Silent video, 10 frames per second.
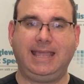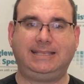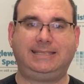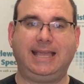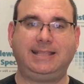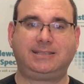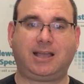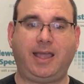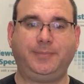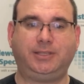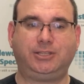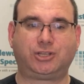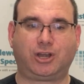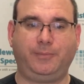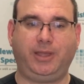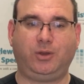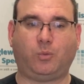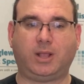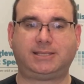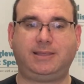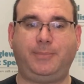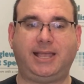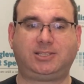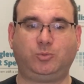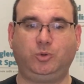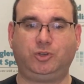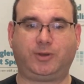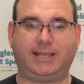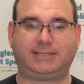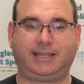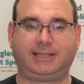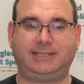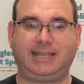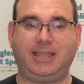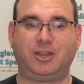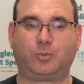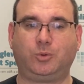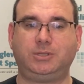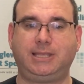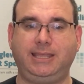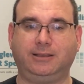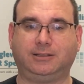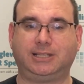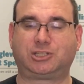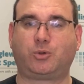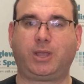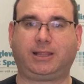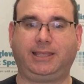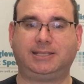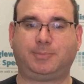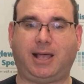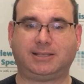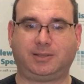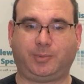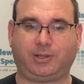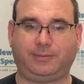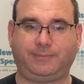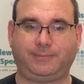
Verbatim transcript: It's then time to determine what's the best wound dressing to get your wound healed as quickly as possible.